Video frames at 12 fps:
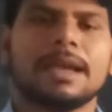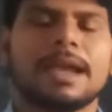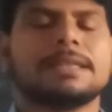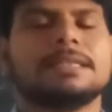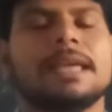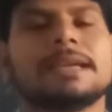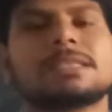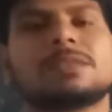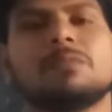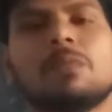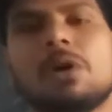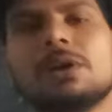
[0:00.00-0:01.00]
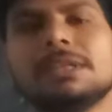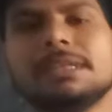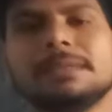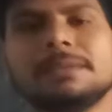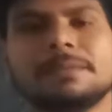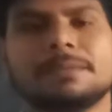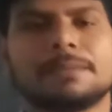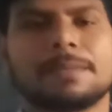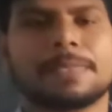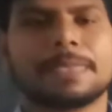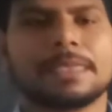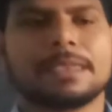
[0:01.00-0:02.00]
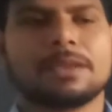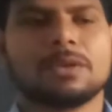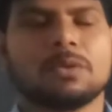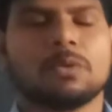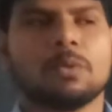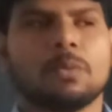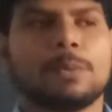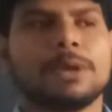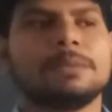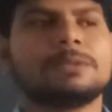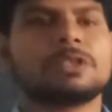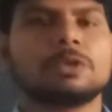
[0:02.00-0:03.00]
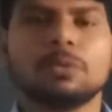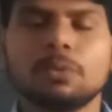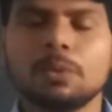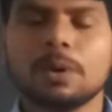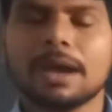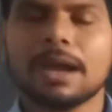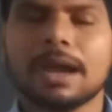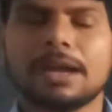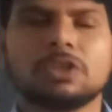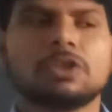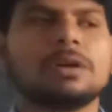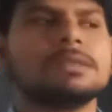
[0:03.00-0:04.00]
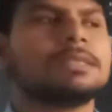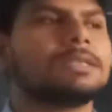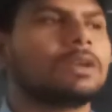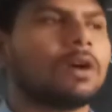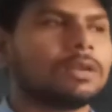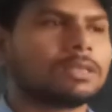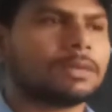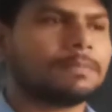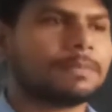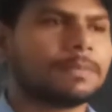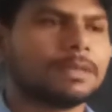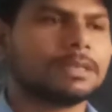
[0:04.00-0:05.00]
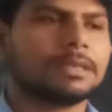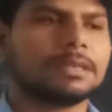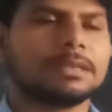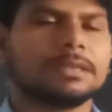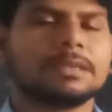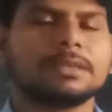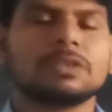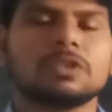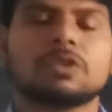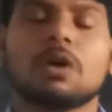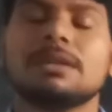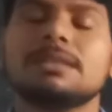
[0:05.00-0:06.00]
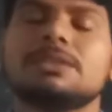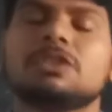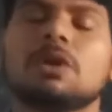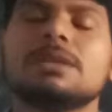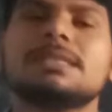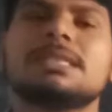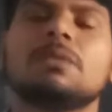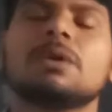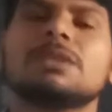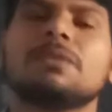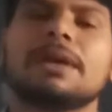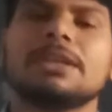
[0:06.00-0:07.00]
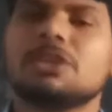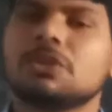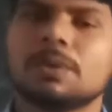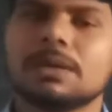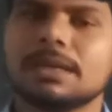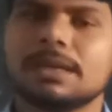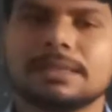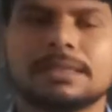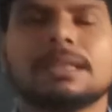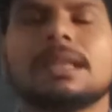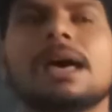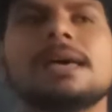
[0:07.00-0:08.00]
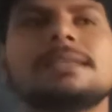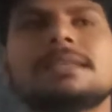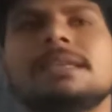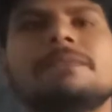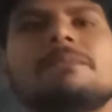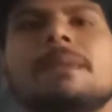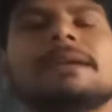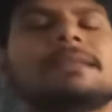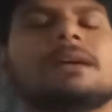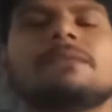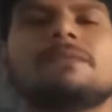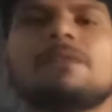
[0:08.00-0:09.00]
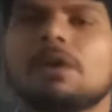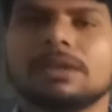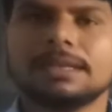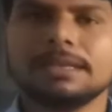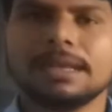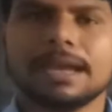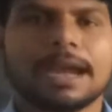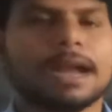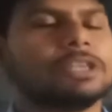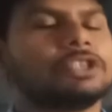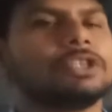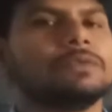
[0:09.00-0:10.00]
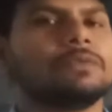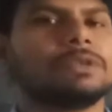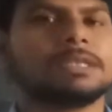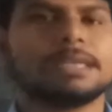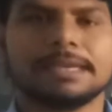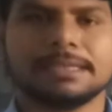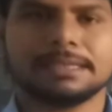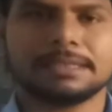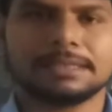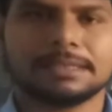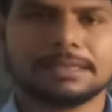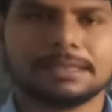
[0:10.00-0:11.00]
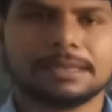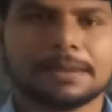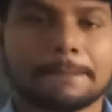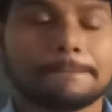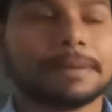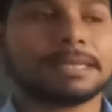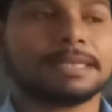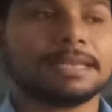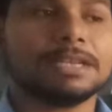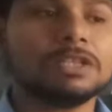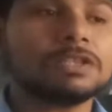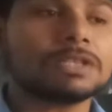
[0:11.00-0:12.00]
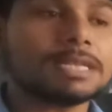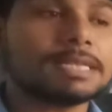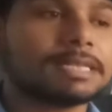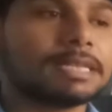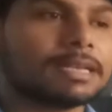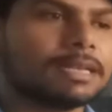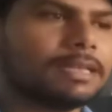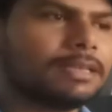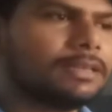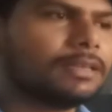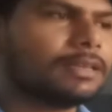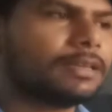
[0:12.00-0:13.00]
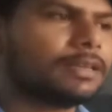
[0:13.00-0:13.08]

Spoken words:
And the next morning, when Sue and John C. got up, John C. was very sure the last leaf might have fallen and she would die. But interestingly,